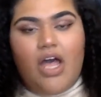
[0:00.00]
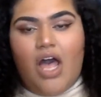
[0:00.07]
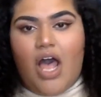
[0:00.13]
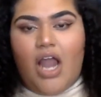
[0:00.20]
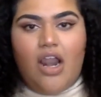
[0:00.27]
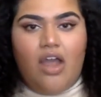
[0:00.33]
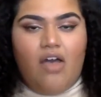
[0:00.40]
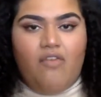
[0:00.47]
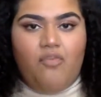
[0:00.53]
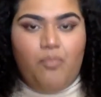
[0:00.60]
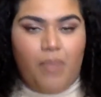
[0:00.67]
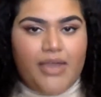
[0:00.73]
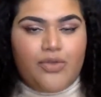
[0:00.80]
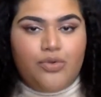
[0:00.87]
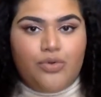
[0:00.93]
I love
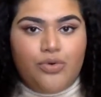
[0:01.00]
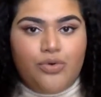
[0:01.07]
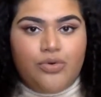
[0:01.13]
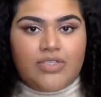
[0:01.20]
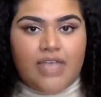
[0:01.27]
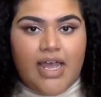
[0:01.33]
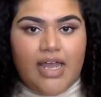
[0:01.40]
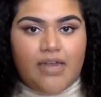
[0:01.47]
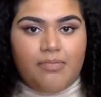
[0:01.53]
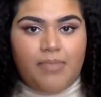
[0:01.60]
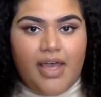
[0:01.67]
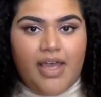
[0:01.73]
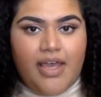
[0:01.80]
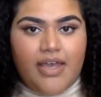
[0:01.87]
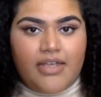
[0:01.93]
Michael Kors
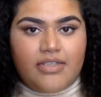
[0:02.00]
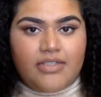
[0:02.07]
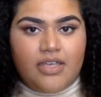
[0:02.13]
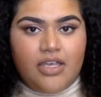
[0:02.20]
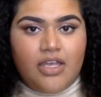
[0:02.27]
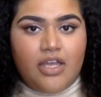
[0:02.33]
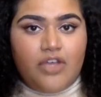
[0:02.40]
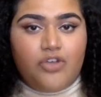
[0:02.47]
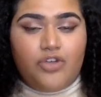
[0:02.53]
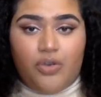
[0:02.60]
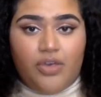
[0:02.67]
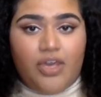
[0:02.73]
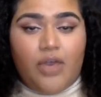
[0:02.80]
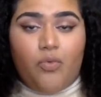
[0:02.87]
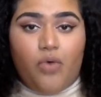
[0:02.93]
handbags. Don't
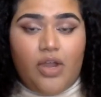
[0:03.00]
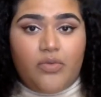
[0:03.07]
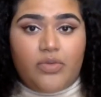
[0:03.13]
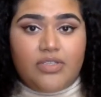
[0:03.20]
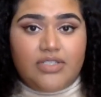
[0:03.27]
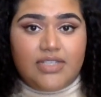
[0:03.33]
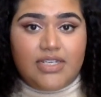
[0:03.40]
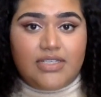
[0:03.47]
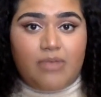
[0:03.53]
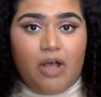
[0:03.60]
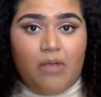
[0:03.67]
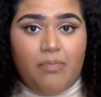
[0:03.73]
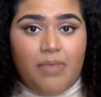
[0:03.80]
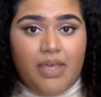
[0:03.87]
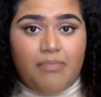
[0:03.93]
care what anyone says
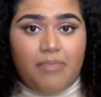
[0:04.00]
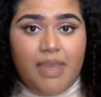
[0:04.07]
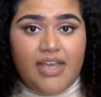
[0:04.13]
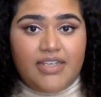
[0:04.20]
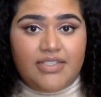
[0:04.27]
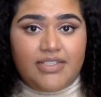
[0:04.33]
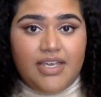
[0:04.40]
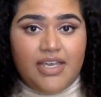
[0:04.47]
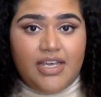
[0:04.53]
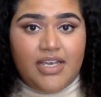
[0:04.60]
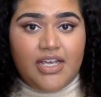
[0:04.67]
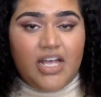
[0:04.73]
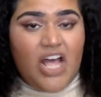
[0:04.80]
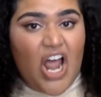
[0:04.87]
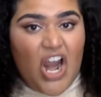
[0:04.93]
about being basic.
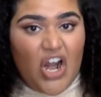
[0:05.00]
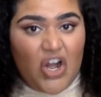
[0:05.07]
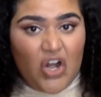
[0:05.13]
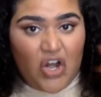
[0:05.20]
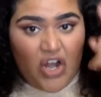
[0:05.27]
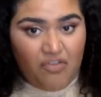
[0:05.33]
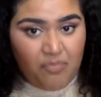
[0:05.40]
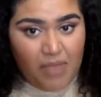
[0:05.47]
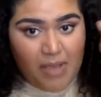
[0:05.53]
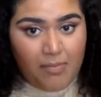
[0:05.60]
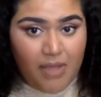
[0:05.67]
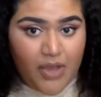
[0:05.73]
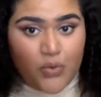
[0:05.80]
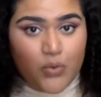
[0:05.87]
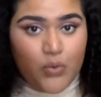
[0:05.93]
Love my
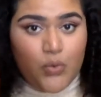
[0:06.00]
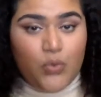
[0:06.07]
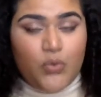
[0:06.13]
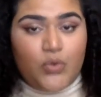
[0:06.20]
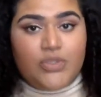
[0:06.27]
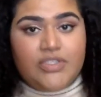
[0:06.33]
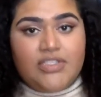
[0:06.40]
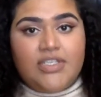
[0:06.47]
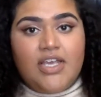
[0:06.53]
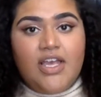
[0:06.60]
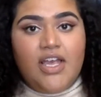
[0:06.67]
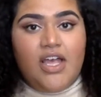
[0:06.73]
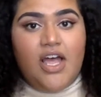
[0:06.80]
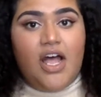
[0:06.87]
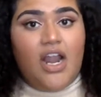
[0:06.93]
Michael Kors.
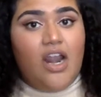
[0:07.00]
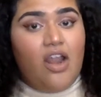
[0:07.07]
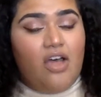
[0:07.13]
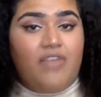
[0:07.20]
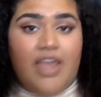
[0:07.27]
I love